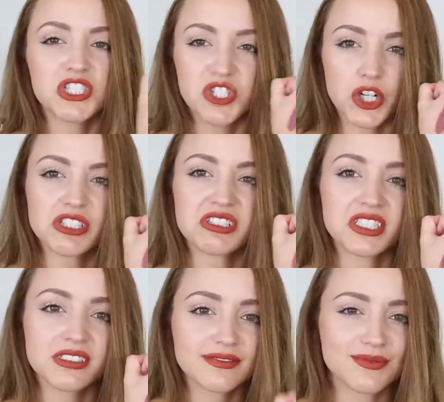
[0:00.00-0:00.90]
dirt
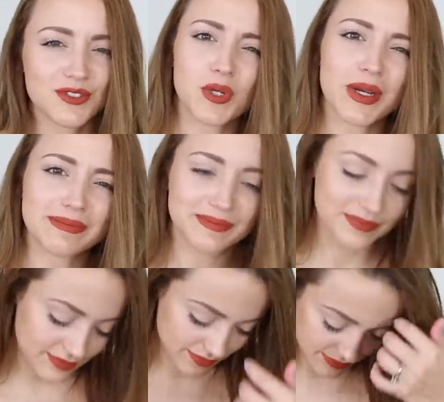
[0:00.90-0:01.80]
to it.
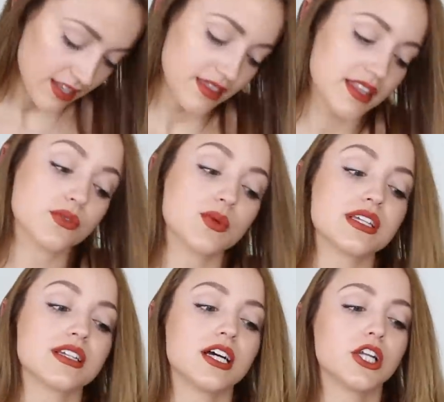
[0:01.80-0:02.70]
This one
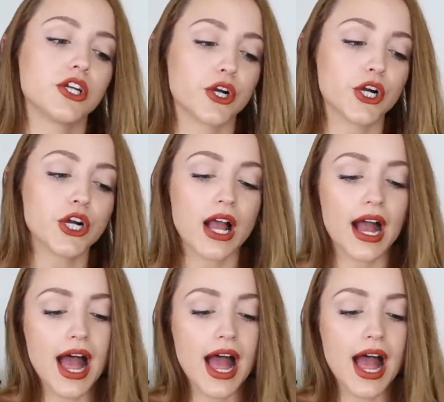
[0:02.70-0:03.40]
is Allure.